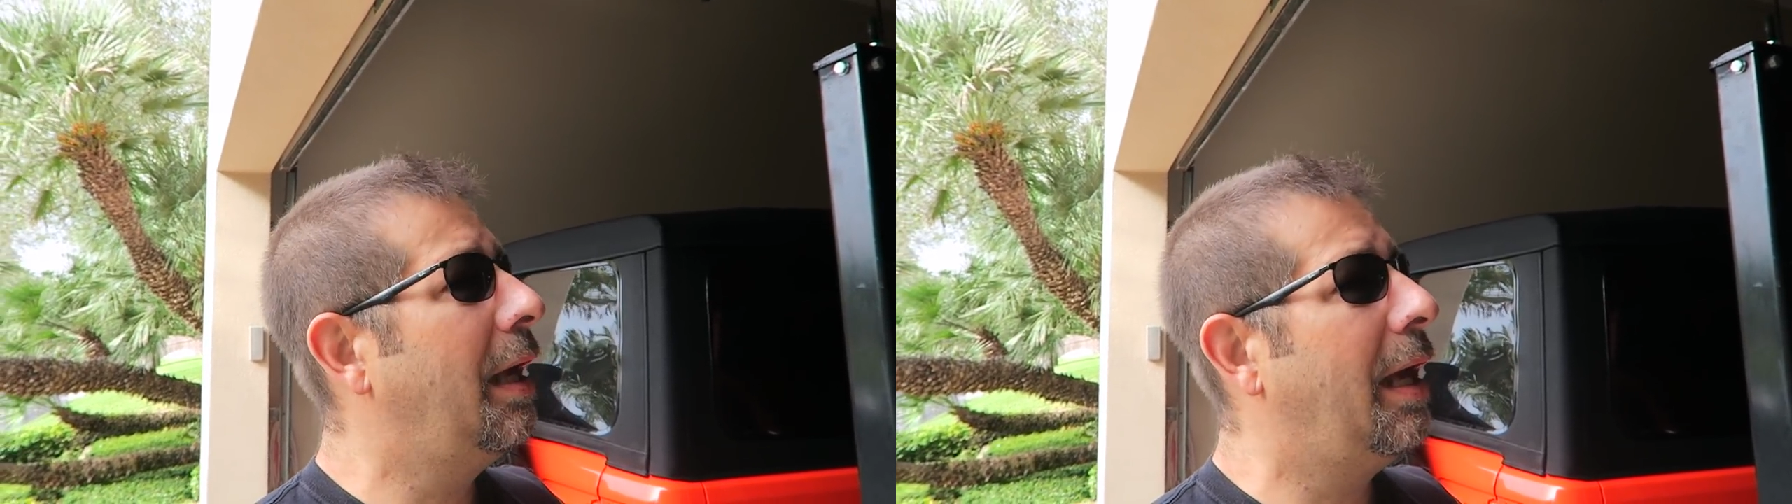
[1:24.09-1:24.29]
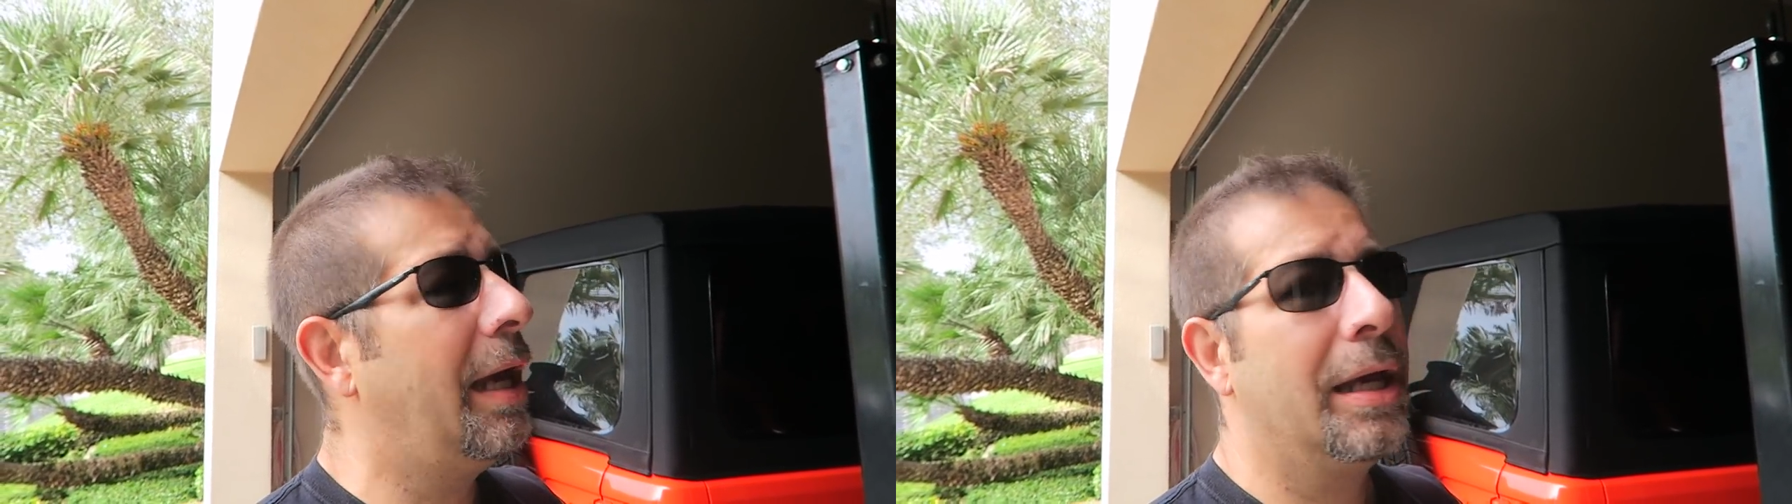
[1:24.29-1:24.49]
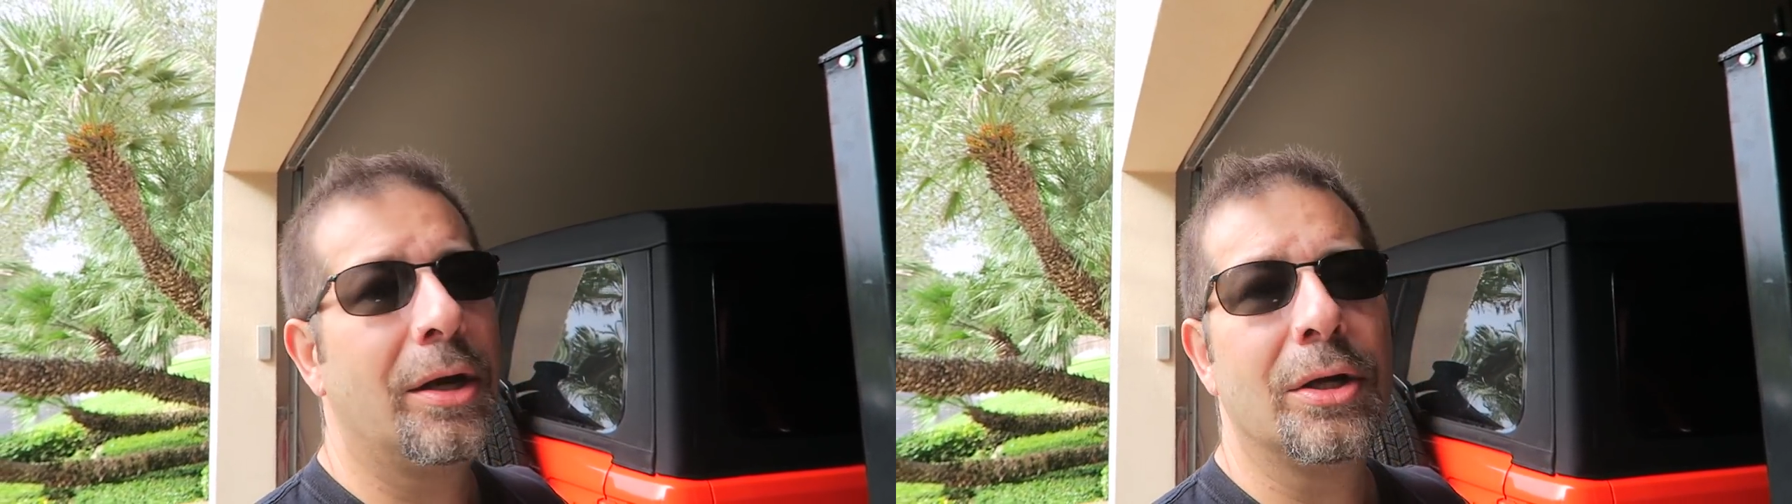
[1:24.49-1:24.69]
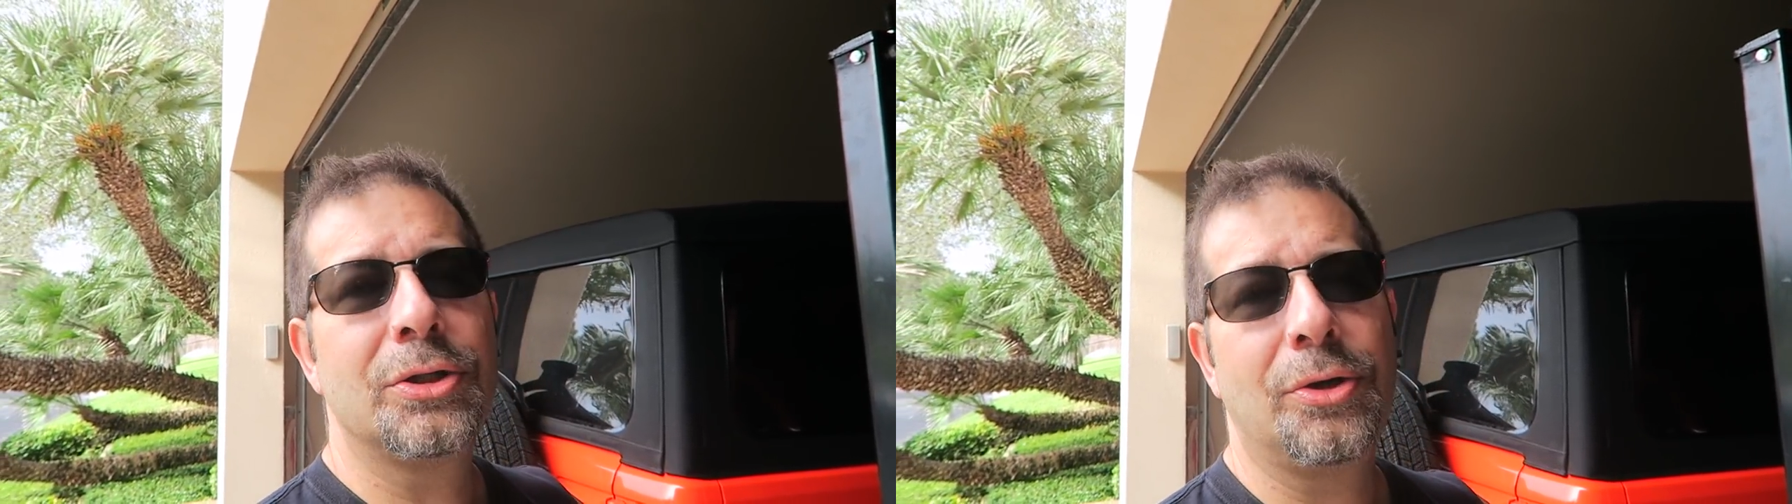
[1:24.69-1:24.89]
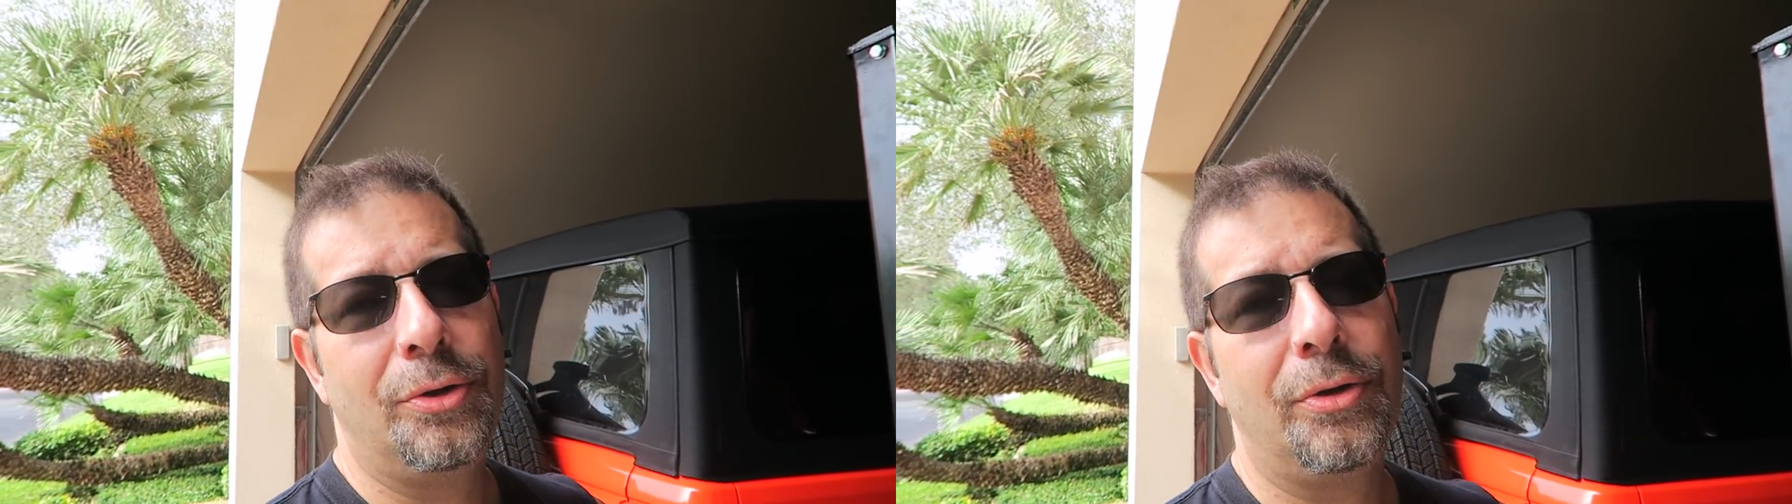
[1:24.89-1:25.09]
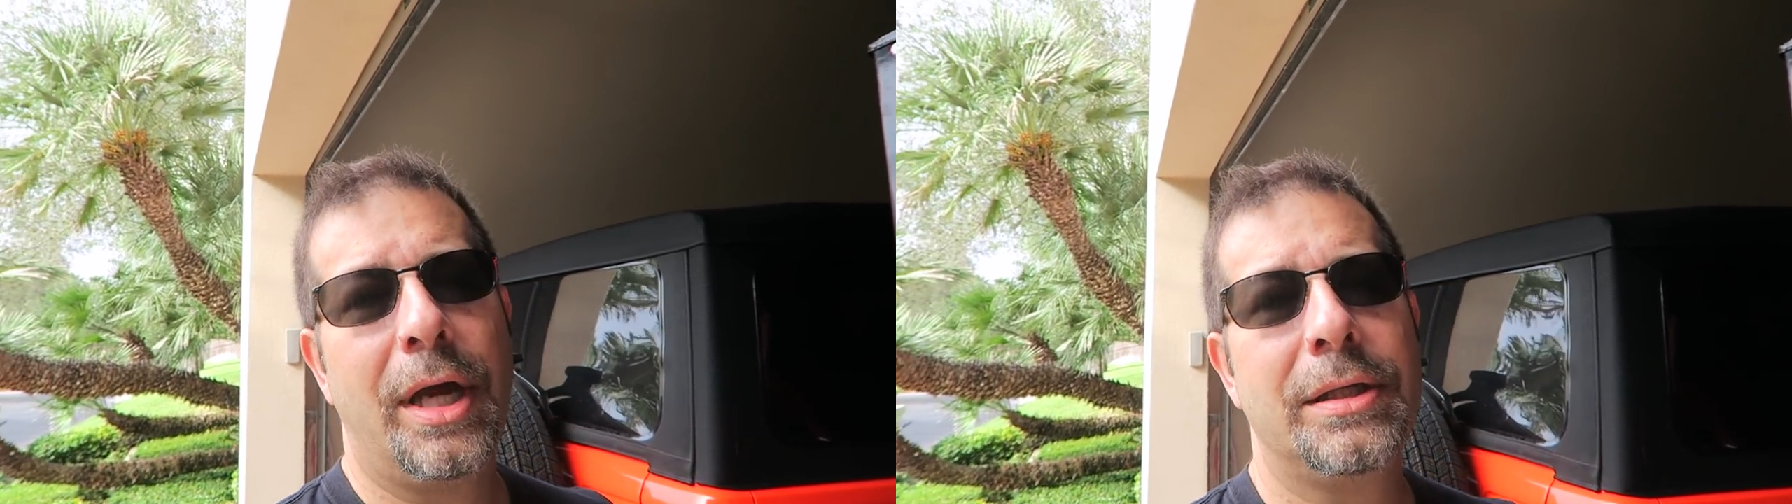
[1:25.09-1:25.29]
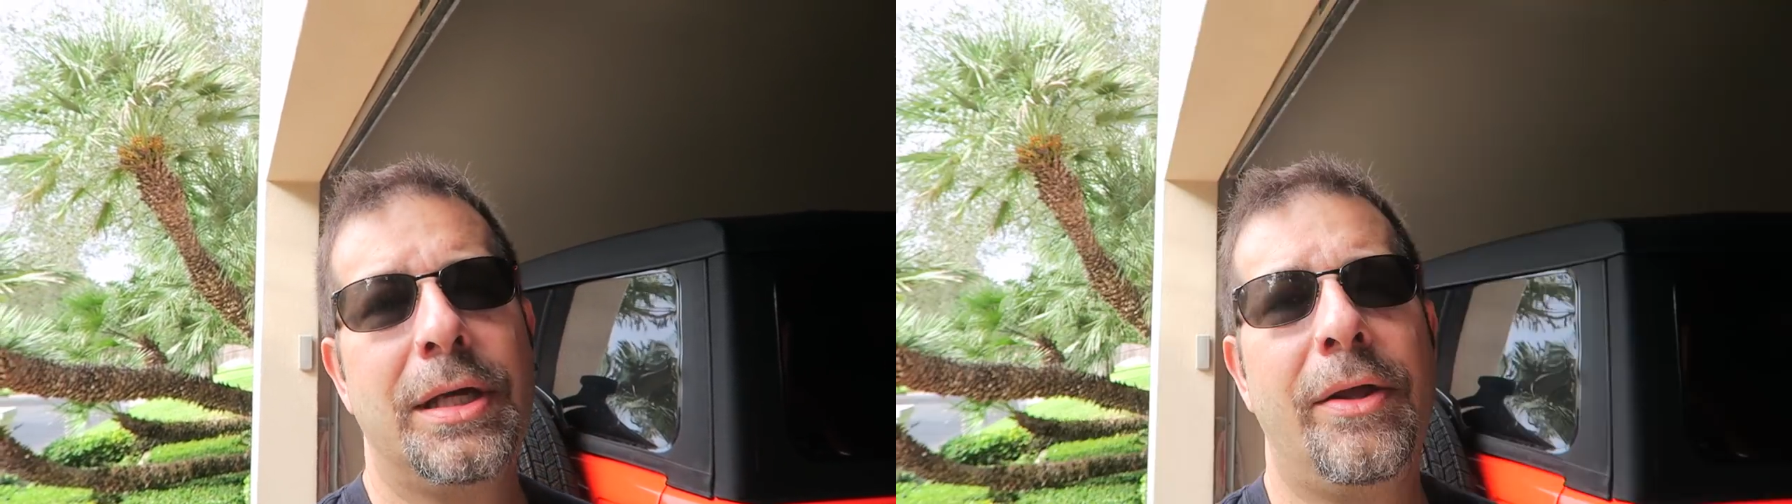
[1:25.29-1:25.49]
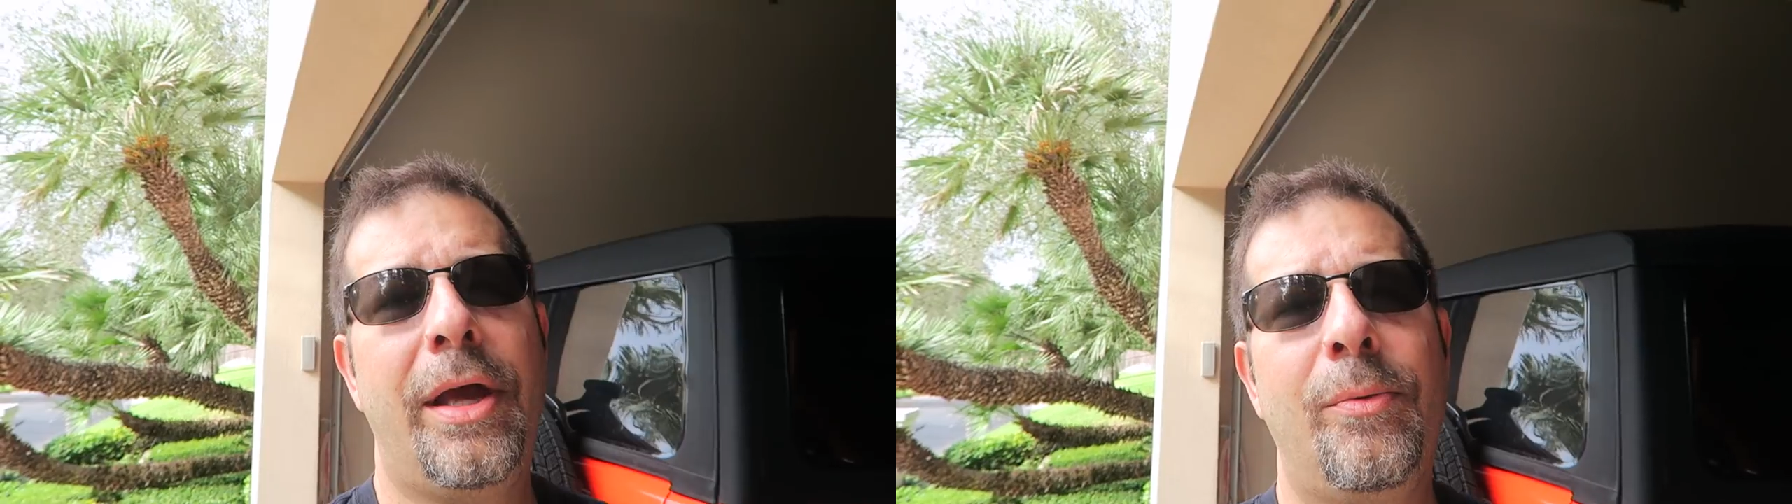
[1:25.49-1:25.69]
and I'll show you guys
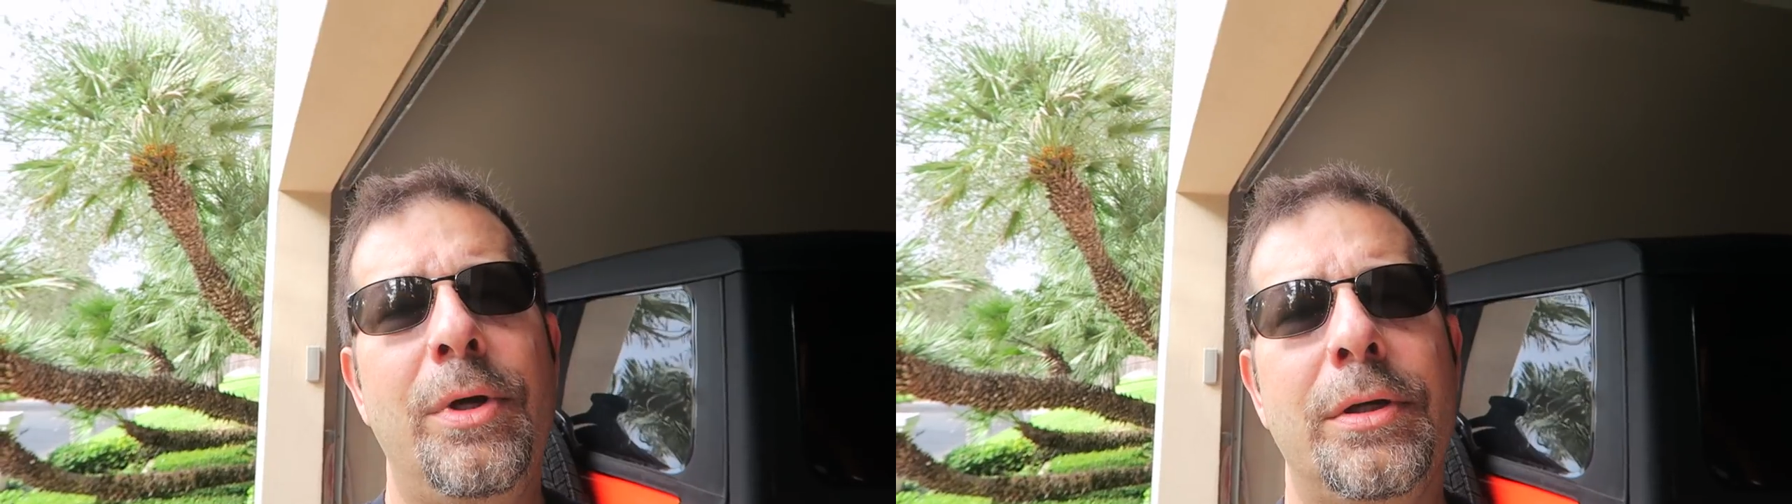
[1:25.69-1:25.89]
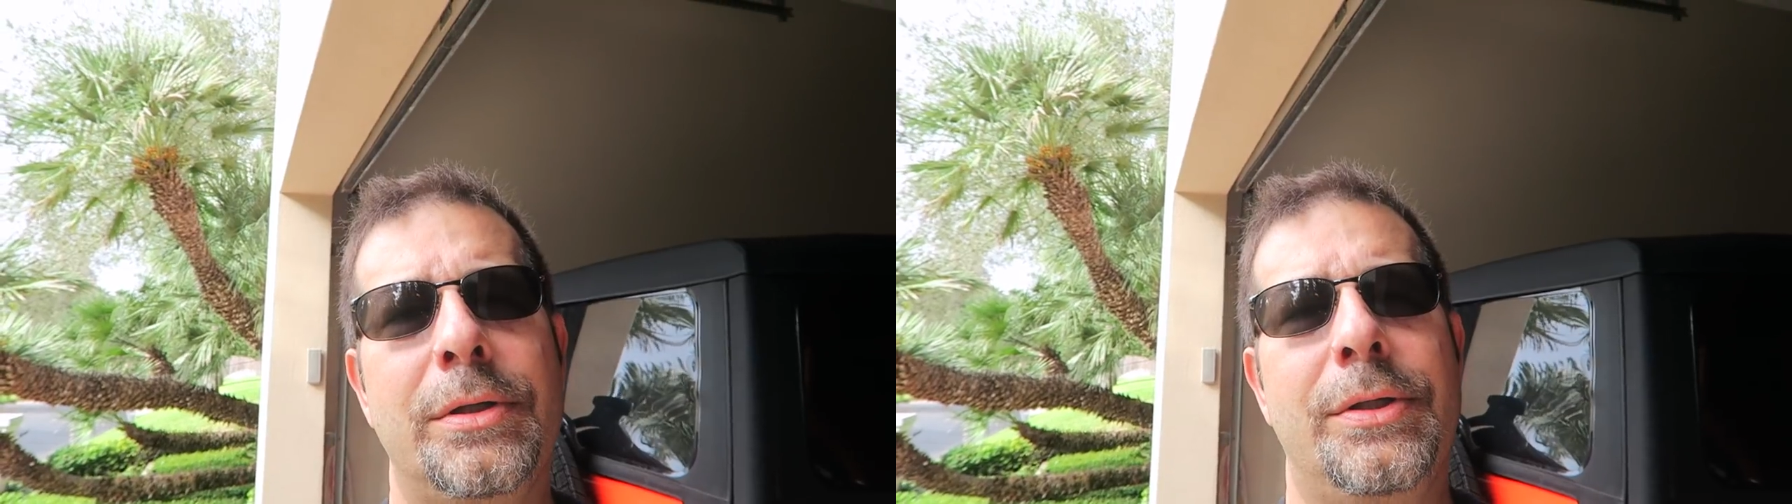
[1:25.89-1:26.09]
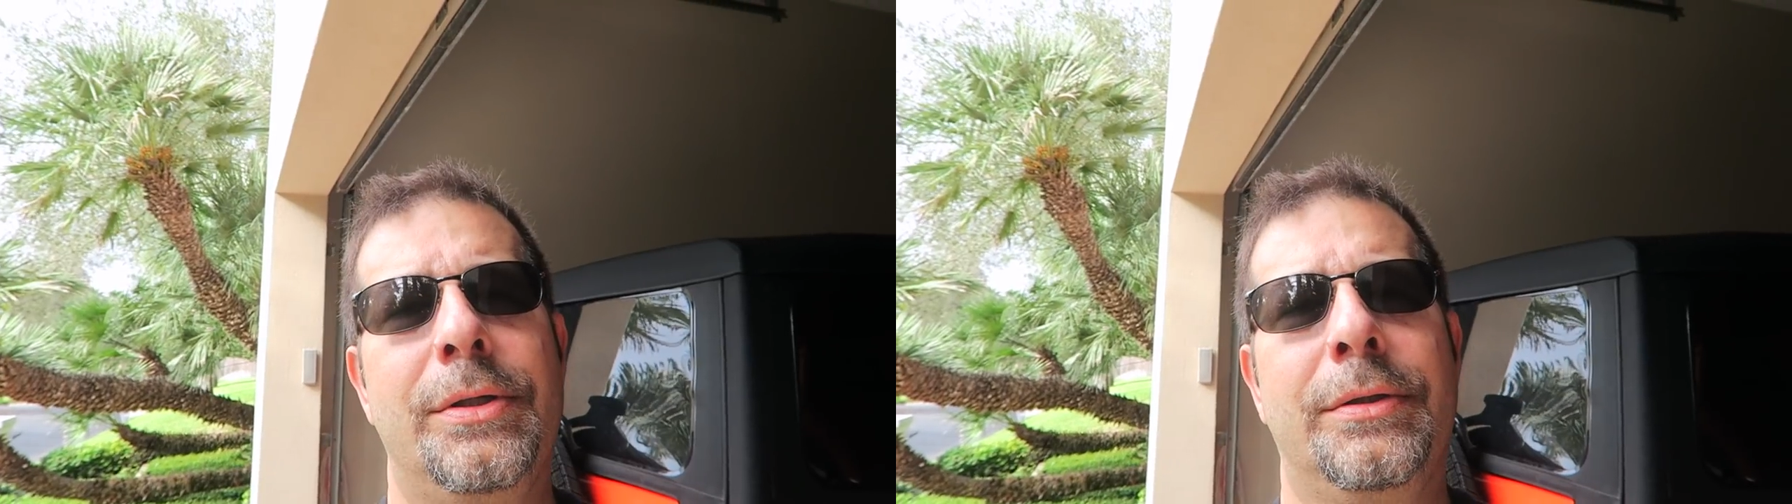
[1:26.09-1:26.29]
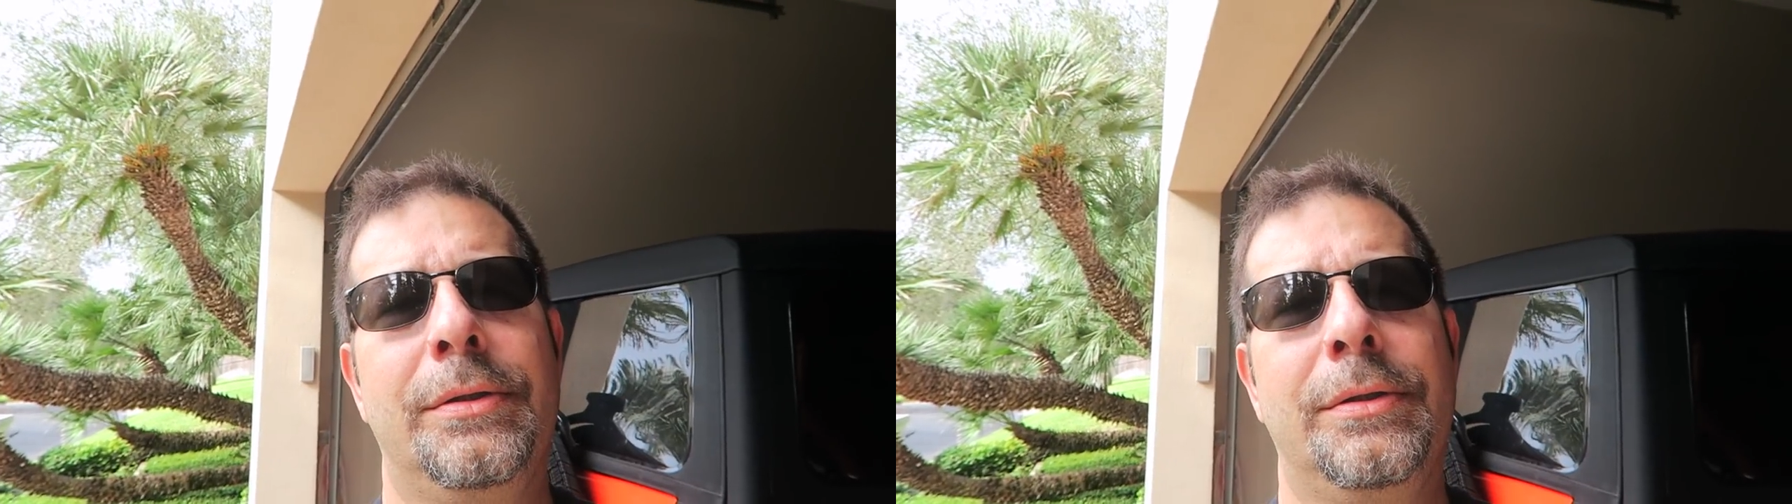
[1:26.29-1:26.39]
how that works.